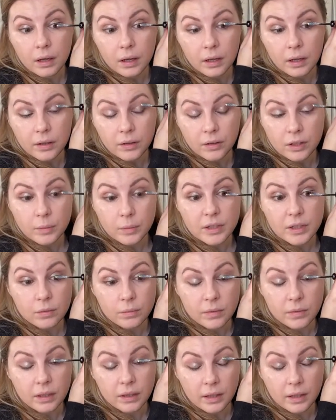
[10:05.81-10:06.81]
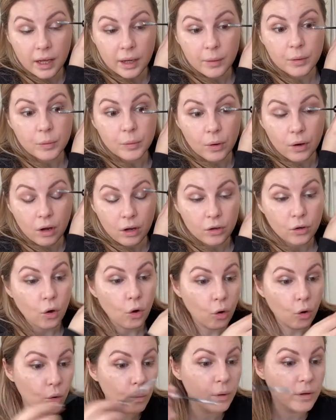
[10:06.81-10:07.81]
It used to be something that I would put
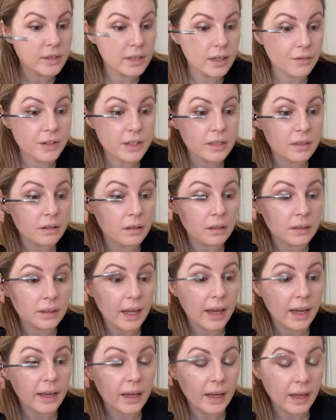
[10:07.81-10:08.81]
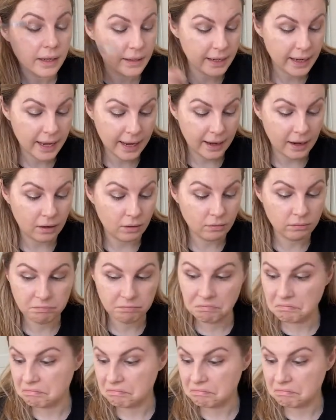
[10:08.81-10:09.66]
on almost every single day and now